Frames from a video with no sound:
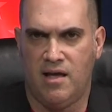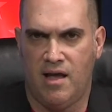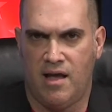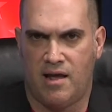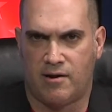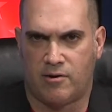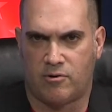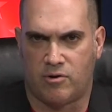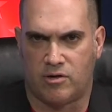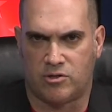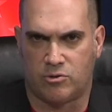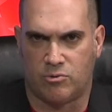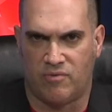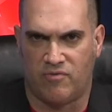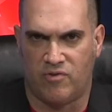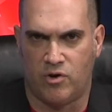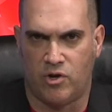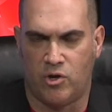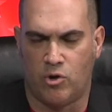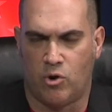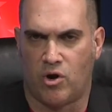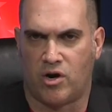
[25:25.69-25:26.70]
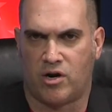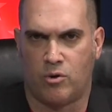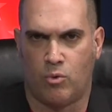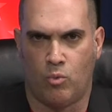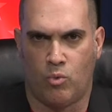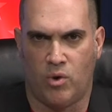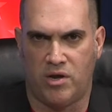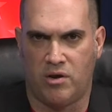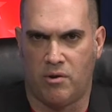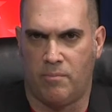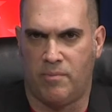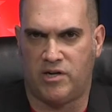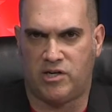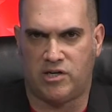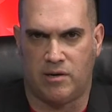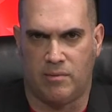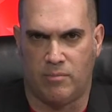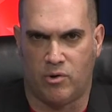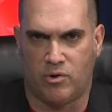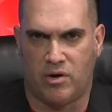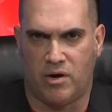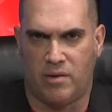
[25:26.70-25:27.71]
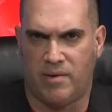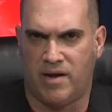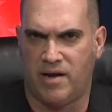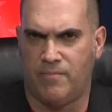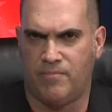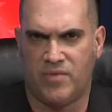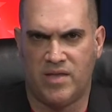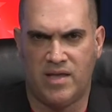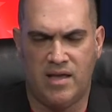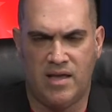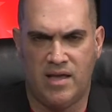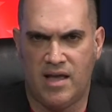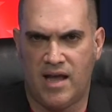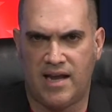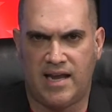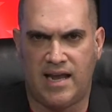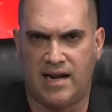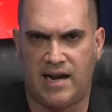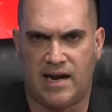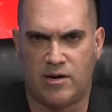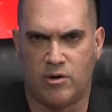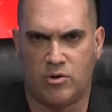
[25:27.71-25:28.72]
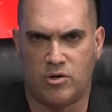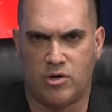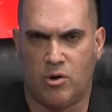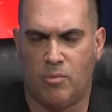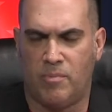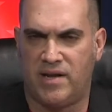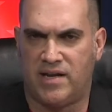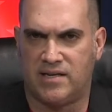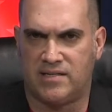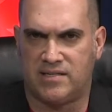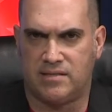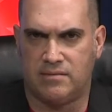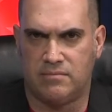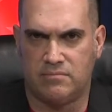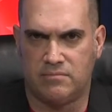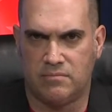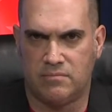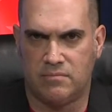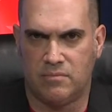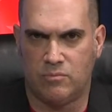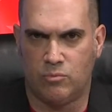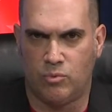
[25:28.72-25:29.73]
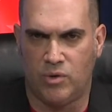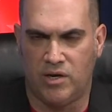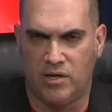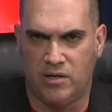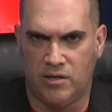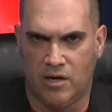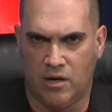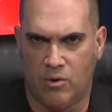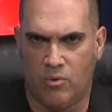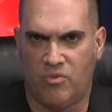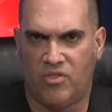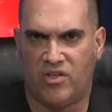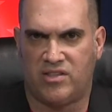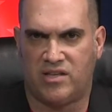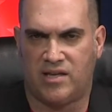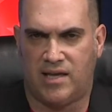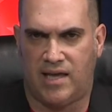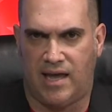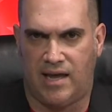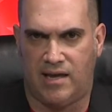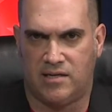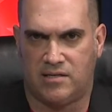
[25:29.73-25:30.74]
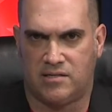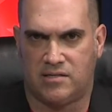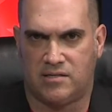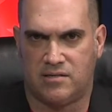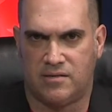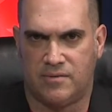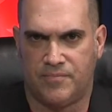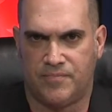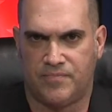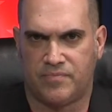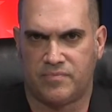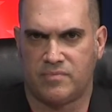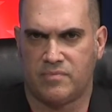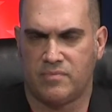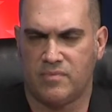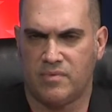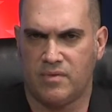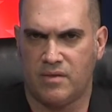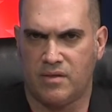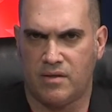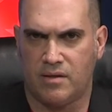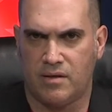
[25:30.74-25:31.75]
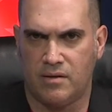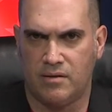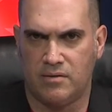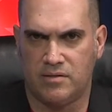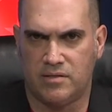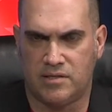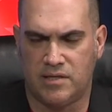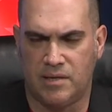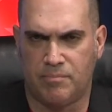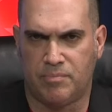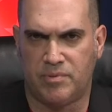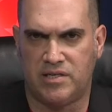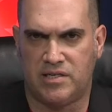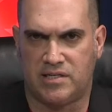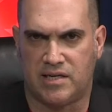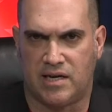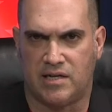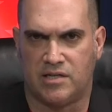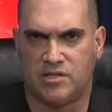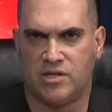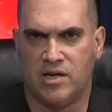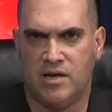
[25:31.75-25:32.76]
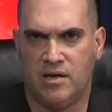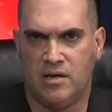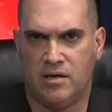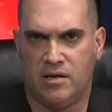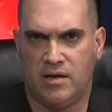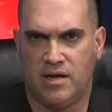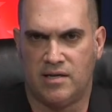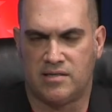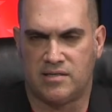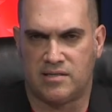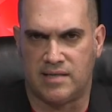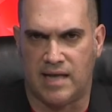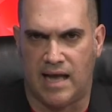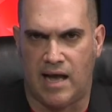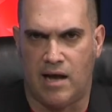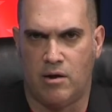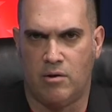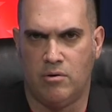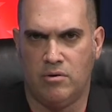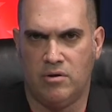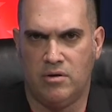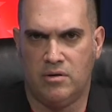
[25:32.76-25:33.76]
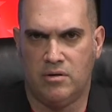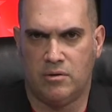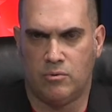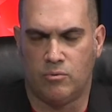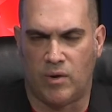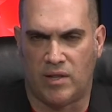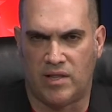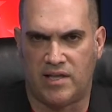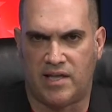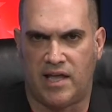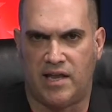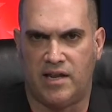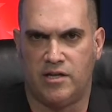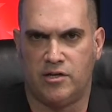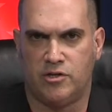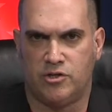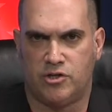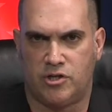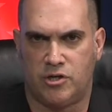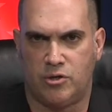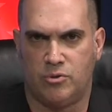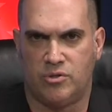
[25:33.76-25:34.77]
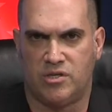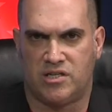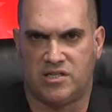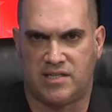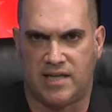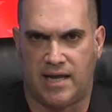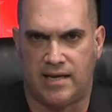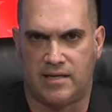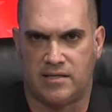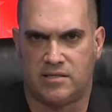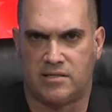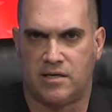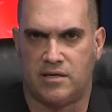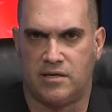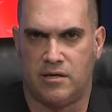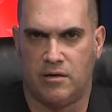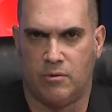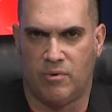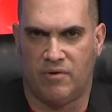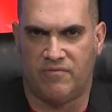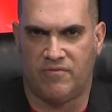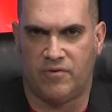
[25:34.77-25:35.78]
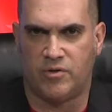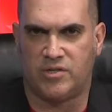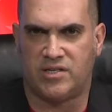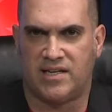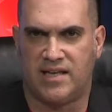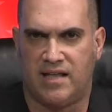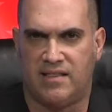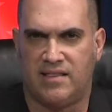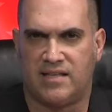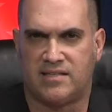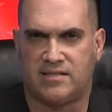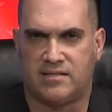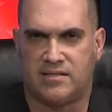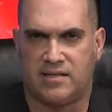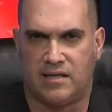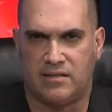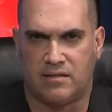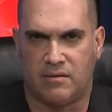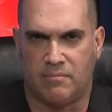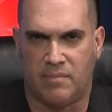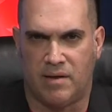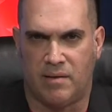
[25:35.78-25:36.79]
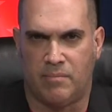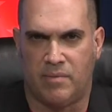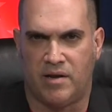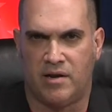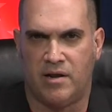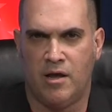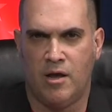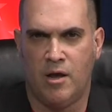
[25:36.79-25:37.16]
and across the river in New York. What you're bitching and moaning about, again, I don't know because we know that the case simply says it's now relegated to the states. And you know what, folks? Again, that's the 10th Amendment.